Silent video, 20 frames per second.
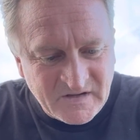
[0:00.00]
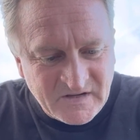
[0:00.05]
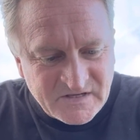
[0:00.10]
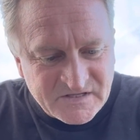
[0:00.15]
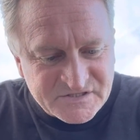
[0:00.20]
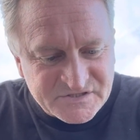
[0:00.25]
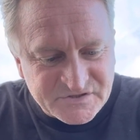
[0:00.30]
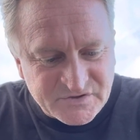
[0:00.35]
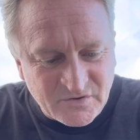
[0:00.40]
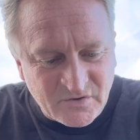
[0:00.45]

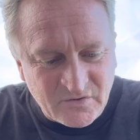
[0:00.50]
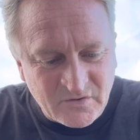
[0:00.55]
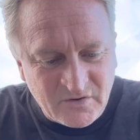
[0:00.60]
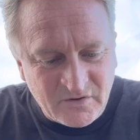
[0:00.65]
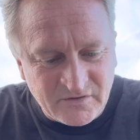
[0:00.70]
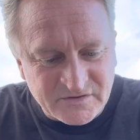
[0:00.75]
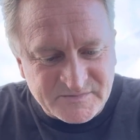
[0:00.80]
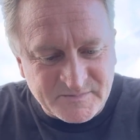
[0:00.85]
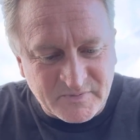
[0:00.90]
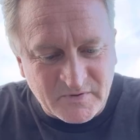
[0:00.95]

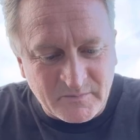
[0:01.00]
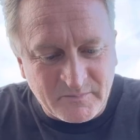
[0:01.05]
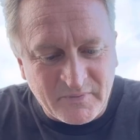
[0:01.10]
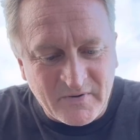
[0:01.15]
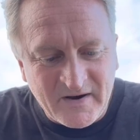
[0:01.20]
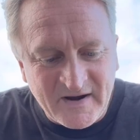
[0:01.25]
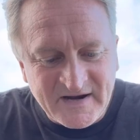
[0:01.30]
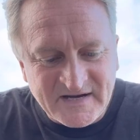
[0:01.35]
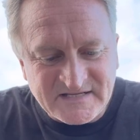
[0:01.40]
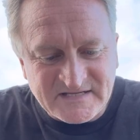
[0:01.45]
Stronghold's
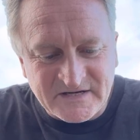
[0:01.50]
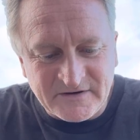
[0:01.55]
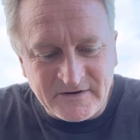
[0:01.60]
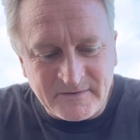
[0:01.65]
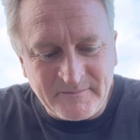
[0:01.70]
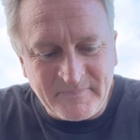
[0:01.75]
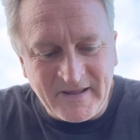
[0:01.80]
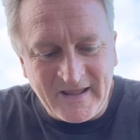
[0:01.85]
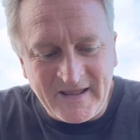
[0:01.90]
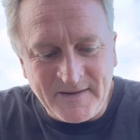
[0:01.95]
proprietary
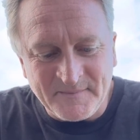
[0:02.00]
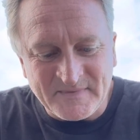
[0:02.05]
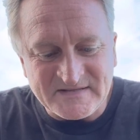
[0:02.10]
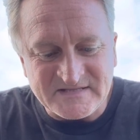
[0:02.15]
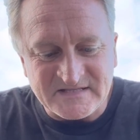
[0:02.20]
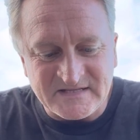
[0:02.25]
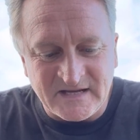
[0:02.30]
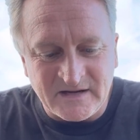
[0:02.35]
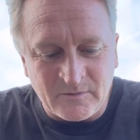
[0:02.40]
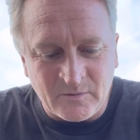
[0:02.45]

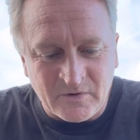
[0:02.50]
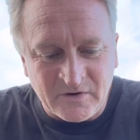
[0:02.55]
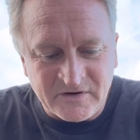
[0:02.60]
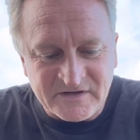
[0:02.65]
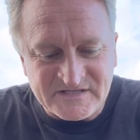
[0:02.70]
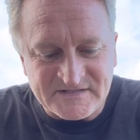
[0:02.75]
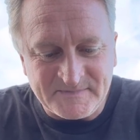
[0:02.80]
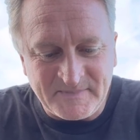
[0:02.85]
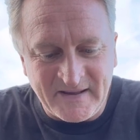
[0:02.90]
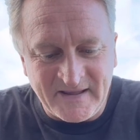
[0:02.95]
payments network
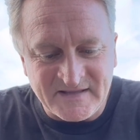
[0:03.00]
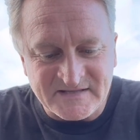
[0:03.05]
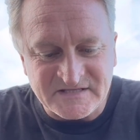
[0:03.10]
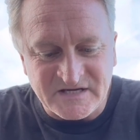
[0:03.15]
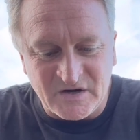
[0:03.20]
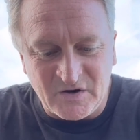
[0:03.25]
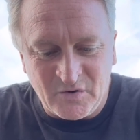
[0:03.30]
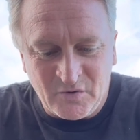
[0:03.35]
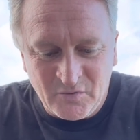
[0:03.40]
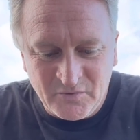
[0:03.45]
spans
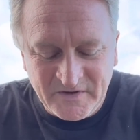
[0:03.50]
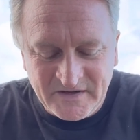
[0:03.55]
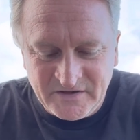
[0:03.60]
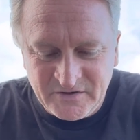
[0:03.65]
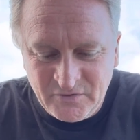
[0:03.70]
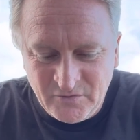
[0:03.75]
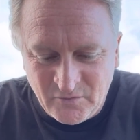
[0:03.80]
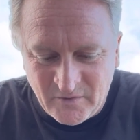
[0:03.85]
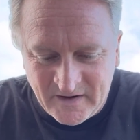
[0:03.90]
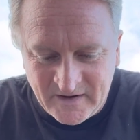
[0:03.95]
old and
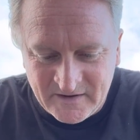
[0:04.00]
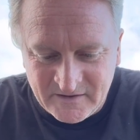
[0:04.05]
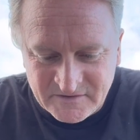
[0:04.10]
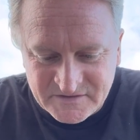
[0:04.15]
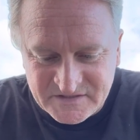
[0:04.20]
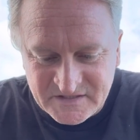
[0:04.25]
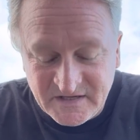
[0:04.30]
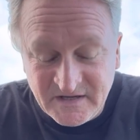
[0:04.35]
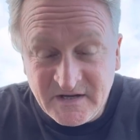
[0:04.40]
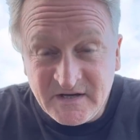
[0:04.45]
new
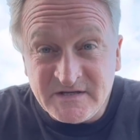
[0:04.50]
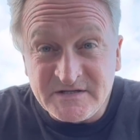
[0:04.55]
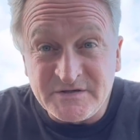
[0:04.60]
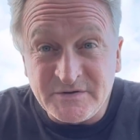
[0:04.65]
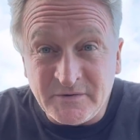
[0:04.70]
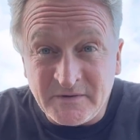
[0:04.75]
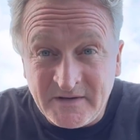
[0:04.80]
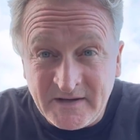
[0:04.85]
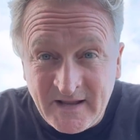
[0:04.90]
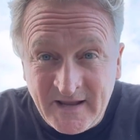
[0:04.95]
rails
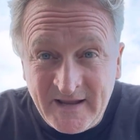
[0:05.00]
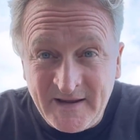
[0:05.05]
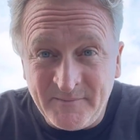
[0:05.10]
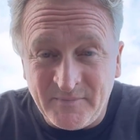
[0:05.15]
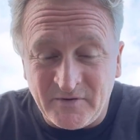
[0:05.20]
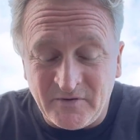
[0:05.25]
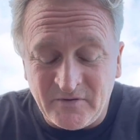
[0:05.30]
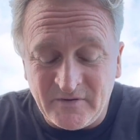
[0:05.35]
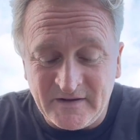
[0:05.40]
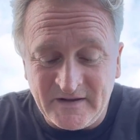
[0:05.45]
to
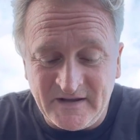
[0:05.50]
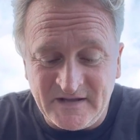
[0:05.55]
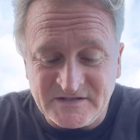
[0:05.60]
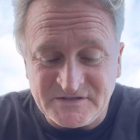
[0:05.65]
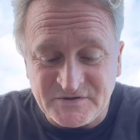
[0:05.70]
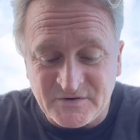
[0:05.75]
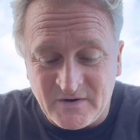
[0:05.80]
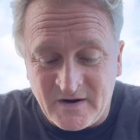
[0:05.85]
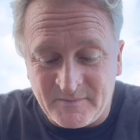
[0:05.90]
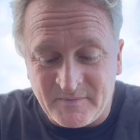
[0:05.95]
enable
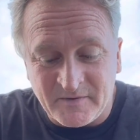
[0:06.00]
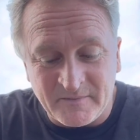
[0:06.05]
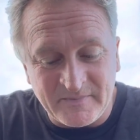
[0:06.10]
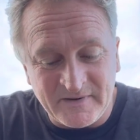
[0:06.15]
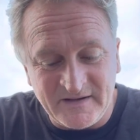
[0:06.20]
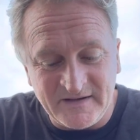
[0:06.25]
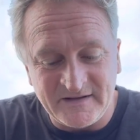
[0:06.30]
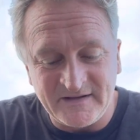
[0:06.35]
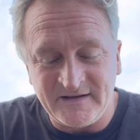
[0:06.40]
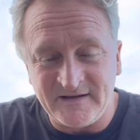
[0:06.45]

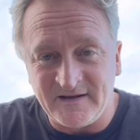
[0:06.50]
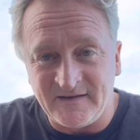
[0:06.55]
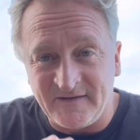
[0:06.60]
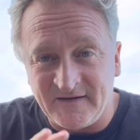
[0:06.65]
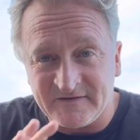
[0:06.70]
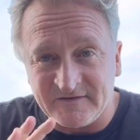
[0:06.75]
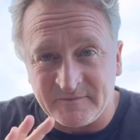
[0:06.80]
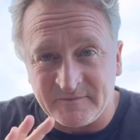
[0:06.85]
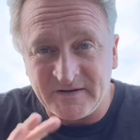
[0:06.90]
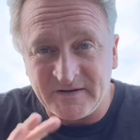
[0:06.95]
interoperability, and
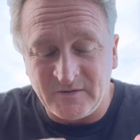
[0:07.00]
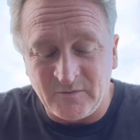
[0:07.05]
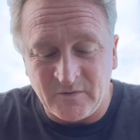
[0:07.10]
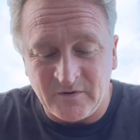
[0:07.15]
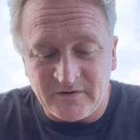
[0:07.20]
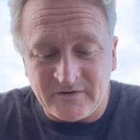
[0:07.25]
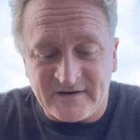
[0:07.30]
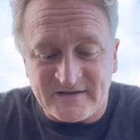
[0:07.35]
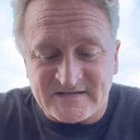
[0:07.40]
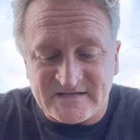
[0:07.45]
that's a
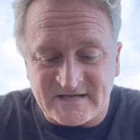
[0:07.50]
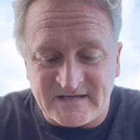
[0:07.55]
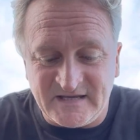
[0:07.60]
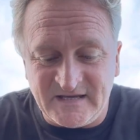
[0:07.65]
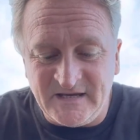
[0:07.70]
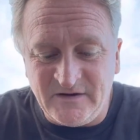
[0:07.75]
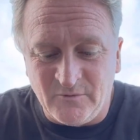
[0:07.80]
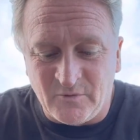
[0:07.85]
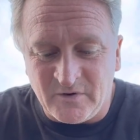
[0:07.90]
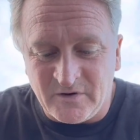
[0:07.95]
word, it's a
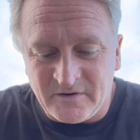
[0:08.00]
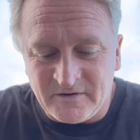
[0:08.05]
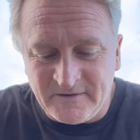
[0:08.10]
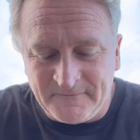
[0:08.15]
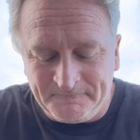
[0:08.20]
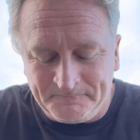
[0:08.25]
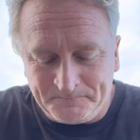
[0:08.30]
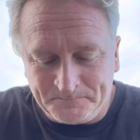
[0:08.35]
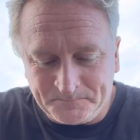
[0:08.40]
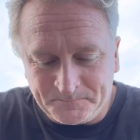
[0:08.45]
key word,
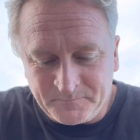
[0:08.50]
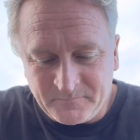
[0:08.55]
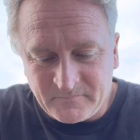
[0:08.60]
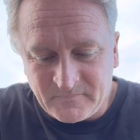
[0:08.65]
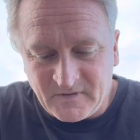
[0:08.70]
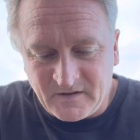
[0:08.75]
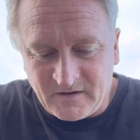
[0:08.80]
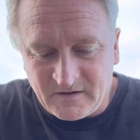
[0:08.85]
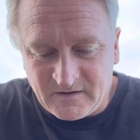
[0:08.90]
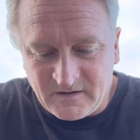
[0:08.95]

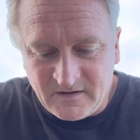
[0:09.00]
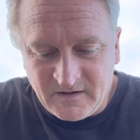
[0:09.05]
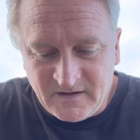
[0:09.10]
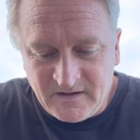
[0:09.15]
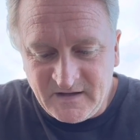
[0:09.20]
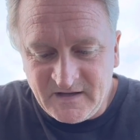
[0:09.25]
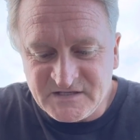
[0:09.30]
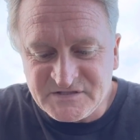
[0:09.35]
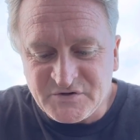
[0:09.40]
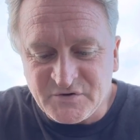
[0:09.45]

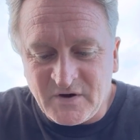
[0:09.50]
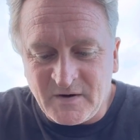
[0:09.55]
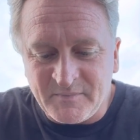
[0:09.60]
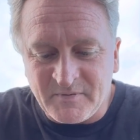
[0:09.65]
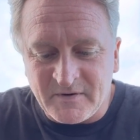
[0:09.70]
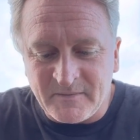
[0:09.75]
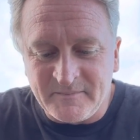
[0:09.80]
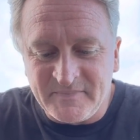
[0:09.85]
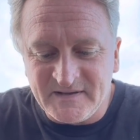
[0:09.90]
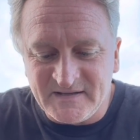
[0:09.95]

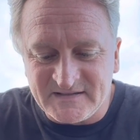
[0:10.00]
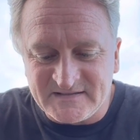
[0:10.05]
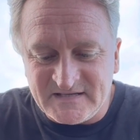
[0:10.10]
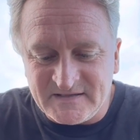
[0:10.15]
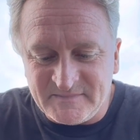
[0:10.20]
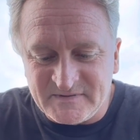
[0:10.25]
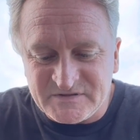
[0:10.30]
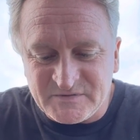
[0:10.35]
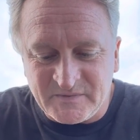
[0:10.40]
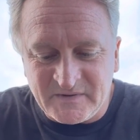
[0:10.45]
interoperability
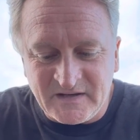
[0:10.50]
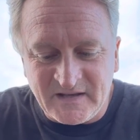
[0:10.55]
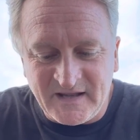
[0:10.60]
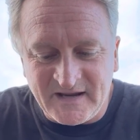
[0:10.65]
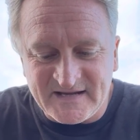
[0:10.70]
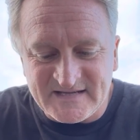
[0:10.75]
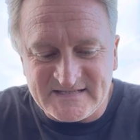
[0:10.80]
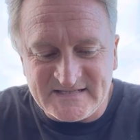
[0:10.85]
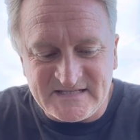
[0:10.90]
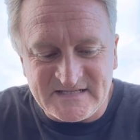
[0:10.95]
between
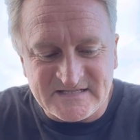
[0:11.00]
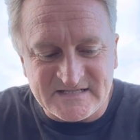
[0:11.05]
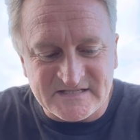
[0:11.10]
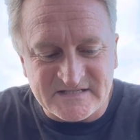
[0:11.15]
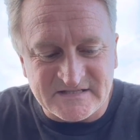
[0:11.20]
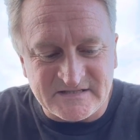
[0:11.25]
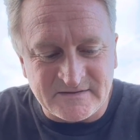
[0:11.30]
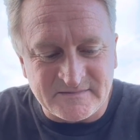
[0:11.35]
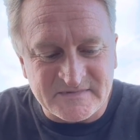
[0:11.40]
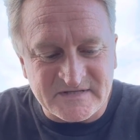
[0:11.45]
legacy
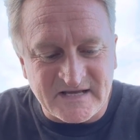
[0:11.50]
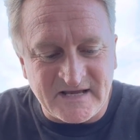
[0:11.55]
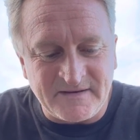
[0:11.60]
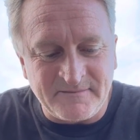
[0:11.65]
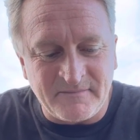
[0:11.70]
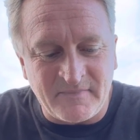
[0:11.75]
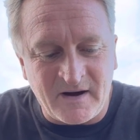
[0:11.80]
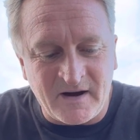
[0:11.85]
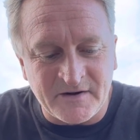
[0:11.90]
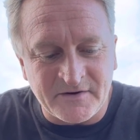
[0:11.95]
systems and
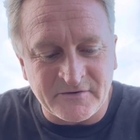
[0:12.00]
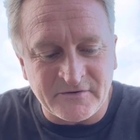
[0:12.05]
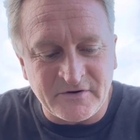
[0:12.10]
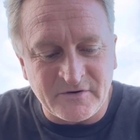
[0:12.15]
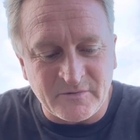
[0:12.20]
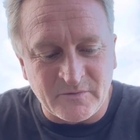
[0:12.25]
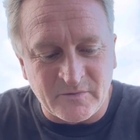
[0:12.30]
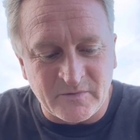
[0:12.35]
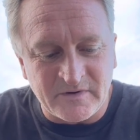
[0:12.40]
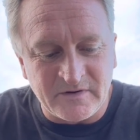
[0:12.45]
modern
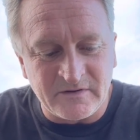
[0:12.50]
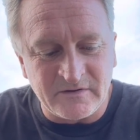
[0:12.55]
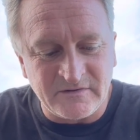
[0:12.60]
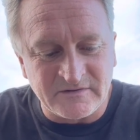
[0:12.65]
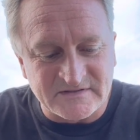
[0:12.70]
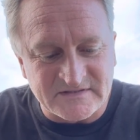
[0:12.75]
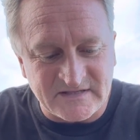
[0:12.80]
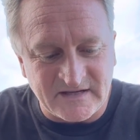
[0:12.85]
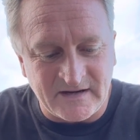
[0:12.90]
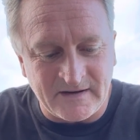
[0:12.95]

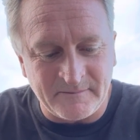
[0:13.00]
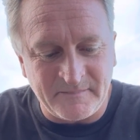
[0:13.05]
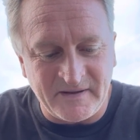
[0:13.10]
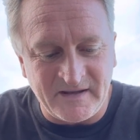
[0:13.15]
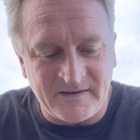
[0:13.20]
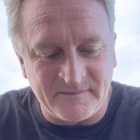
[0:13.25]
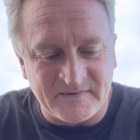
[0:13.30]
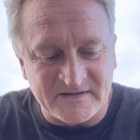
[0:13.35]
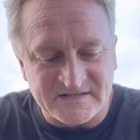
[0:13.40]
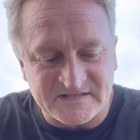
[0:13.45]
real-time
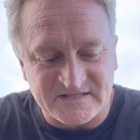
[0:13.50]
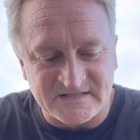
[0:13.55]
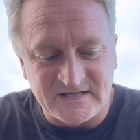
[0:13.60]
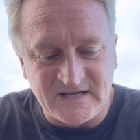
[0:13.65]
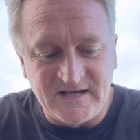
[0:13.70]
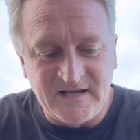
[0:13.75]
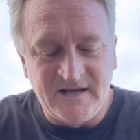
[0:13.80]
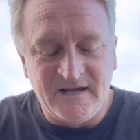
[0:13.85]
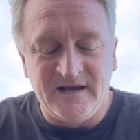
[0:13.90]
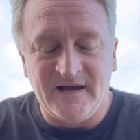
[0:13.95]
payments.
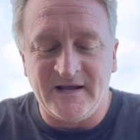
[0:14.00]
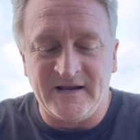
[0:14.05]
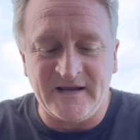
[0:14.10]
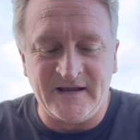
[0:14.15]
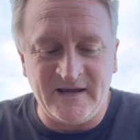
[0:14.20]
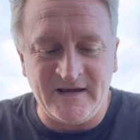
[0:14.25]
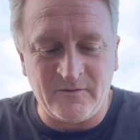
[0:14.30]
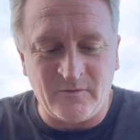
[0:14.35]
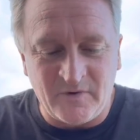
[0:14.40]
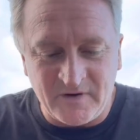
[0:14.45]
And
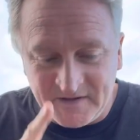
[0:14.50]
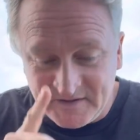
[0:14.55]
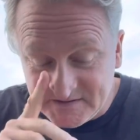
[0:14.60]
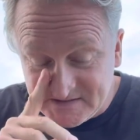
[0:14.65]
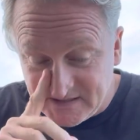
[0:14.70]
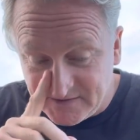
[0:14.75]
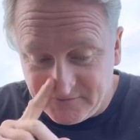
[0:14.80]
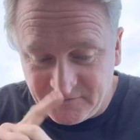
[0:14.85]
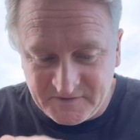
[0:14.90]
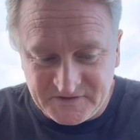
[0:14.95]
again, what else
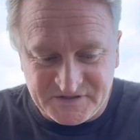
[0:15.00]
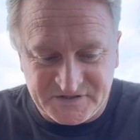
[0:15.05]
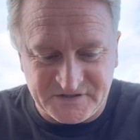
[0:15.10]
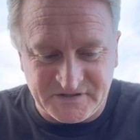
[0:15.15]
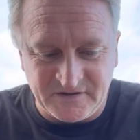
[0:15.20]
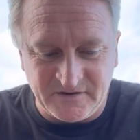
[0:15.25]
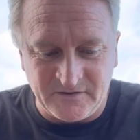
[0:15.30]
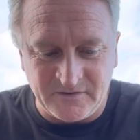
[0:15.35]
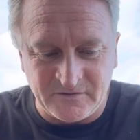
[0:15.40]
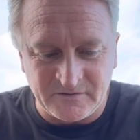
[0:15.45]
have we
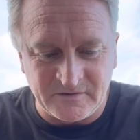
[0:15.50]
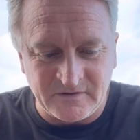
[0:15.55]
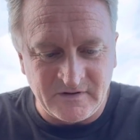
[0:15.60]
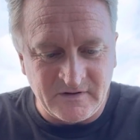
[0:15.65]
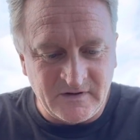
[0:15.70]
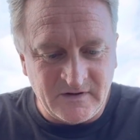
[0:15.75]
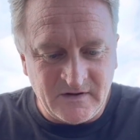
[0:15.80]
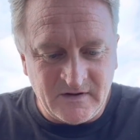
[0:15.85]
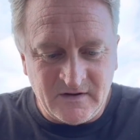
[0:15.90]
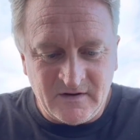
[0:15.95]
shown
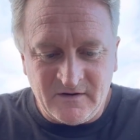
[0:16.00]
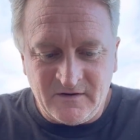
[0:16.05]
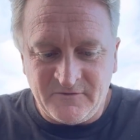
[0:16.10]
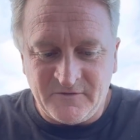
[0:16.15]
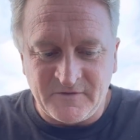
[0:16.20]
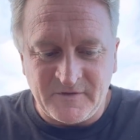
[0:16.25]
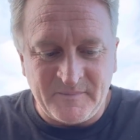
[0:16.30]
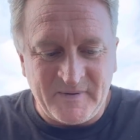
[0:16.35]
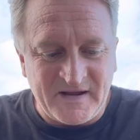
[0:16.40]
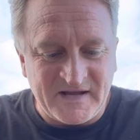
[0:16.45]

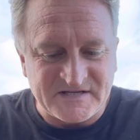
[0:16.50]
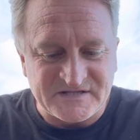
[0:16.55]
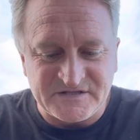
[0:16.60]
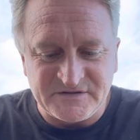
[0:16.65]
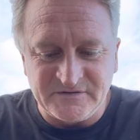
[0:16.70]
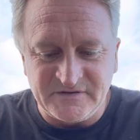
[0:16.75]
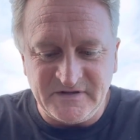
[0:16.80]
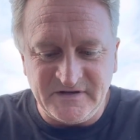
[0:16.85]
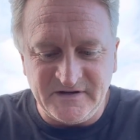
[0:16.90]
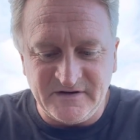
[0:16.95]
for the past 2
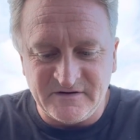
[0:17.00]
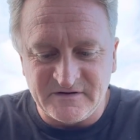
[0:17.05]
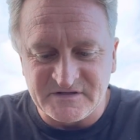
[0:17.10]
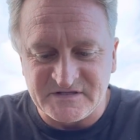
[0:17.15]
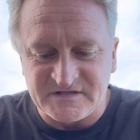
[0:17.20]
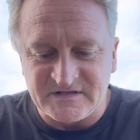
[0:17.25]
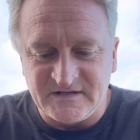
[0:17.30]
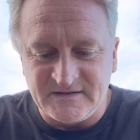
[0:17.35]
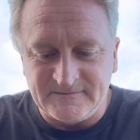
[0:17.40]
years?